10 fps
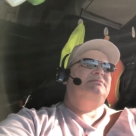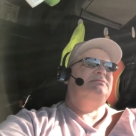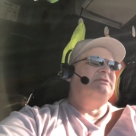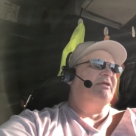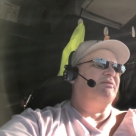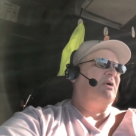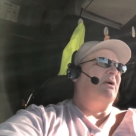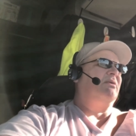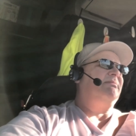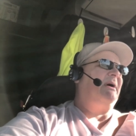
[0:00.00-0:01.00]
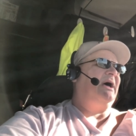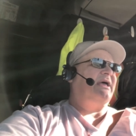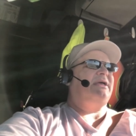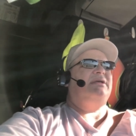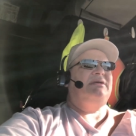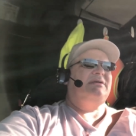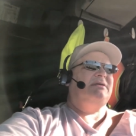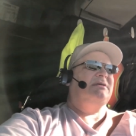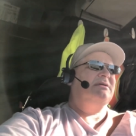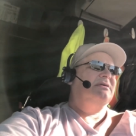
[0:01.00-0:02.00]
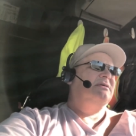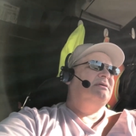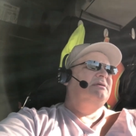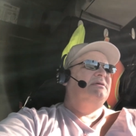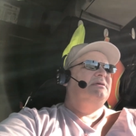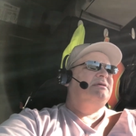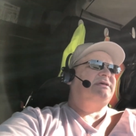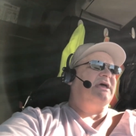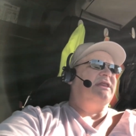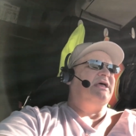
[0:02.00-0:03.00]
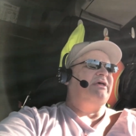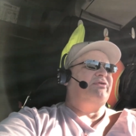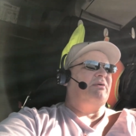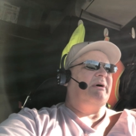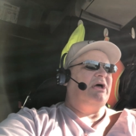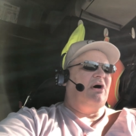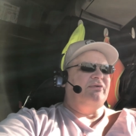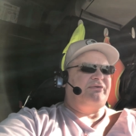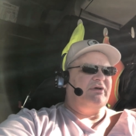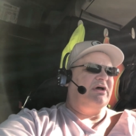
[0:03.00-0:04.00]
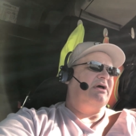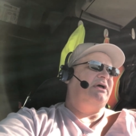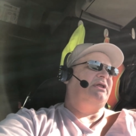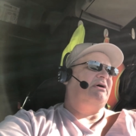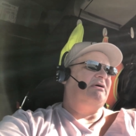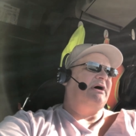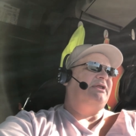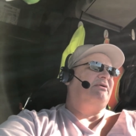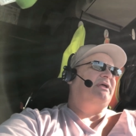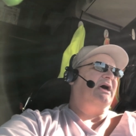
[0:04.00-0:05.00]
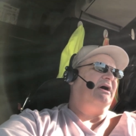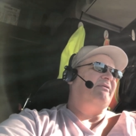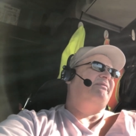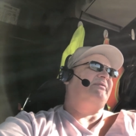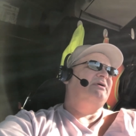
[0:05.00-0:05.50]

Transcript: nothing wrong with my kidneys or my ulcer. You know, I don't have